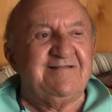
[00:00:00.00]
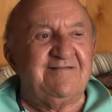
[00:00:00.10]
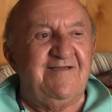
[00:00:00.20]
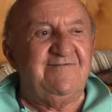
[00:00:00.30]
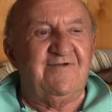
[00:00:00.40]

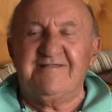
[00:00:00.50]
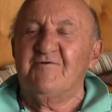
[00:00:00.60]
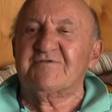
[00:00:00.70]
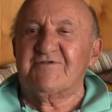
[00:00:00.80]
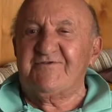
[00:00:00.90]
So I thought that
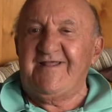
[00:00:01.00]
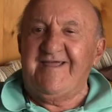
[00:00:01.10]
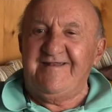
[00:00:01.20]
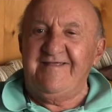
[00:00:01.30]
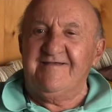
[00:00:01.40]
was a good
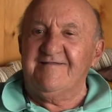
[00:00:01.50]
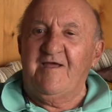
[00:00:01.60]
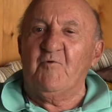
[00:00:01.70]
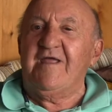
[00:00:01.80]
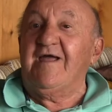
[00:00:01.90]
idea, and
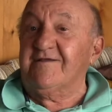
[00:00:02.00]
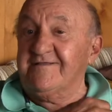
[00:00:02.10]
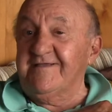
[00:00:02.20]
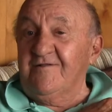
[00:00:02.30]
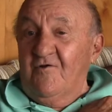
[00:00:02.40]
that way I
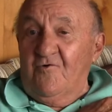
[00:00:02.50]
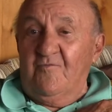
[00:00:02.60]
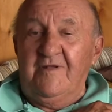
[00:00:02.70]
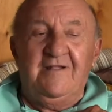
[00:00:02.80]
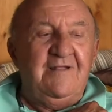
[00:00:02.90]
could get
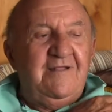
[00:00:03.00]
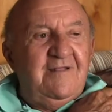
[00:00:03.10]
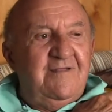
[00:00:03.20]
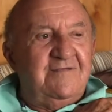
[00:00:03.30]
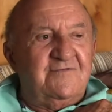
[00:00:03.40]
home.
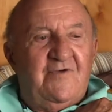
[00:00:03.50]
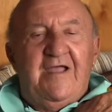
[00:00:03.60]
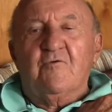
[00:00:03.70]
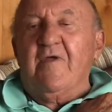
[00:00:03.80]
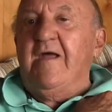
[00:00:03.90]
So
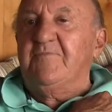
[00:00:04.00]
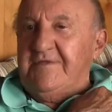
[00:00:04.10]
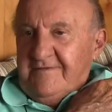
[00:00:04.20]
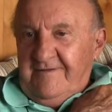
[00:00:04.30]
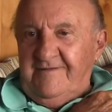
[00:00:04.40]
I grabbed
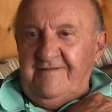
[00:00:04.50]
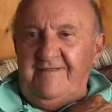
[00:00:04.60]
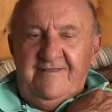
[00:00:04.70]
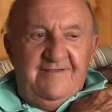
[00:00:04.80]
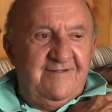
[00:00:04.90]
it
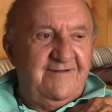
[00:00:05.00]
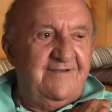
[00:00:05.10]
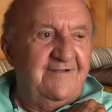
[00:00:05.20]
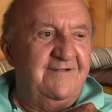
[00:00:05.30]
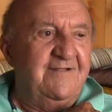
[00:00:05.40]
and
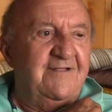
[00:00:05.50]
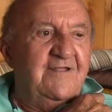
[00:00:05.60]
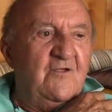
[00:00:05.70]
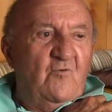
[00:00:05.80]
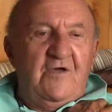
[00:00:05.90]
uh,
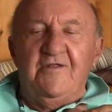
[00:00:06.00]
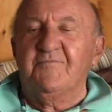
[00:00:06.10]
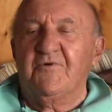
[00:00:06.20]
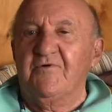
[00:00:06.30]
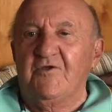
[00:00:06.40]
wound
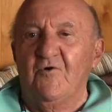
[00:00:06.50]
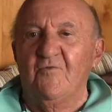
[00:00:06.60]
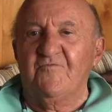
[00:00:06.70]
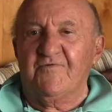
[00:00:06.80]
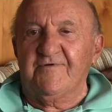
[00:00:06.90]
up going
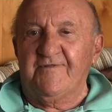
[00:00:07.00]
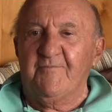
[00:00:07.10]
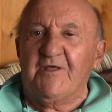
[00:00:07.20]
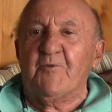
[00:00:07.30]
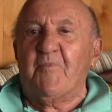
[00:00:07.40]
home for the
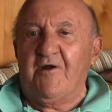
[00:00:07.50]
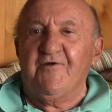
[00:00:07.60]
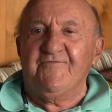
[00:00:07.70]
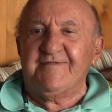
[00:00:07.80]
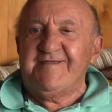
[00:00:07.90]
better
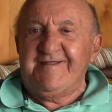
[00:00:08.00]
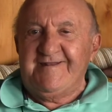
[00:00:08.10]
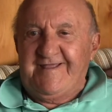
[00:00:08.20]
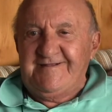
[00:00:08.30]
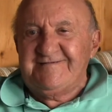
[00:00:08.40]
part of the 10
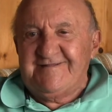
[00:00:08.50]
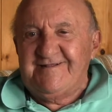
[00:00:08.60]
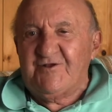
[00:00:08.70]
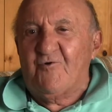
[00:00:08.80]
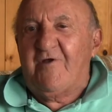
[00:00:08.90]
days and
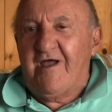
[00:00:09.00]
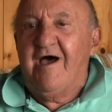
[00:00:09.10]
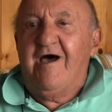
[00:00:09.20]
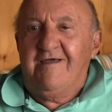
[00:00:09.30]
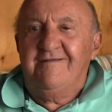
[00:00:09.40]
then going
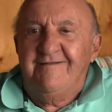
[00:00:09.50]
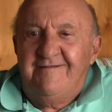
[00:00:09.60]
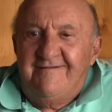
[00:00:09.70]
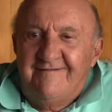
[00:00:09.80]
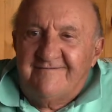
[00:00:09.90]
on
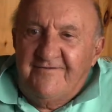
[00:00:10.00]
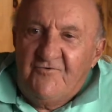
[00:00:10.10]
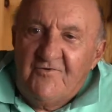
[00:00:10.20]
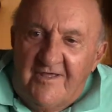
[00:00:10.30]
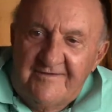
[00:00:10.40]
to
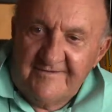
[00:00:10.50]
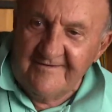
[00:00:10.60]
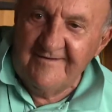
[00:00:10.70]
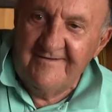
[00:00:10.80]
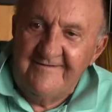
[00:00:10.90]
New London,
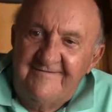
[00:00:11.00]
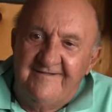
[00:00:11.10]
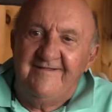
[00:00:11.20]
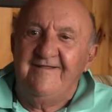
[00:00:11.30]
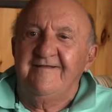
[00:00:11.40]

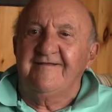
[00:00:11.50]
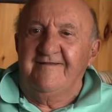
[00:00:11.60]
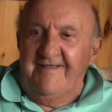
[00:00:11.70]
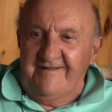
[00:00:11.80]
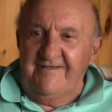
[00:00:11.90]

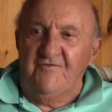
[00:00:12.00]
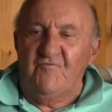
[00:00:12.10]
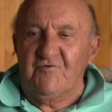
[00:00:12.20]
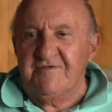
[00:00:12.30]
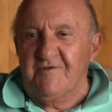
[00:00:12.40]
Connecticut
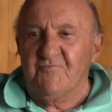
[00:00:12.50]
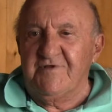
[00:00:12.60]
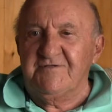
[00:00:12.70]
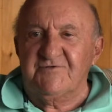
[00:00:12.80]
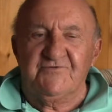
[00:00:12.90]
for
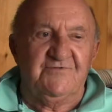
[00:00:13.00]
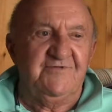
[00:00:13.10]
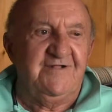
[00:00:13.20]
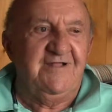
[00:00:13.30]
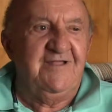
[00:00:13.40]
submarine school
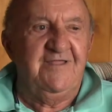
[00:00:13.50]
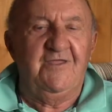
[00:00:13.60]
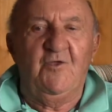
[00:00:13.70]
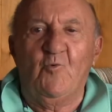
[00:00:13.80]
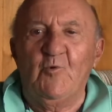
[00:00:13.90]

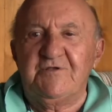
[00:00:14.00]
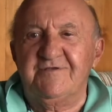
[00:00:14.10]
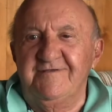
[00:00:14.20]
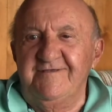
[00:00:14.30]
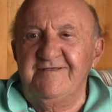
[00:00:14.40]

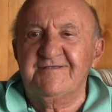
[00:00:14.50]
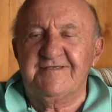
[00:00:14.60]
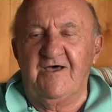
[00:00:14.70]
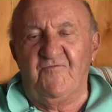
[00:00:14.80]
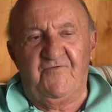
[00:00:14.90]
which
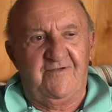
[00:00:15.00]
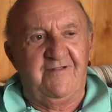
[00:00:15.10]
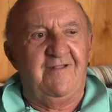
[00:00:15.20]
itself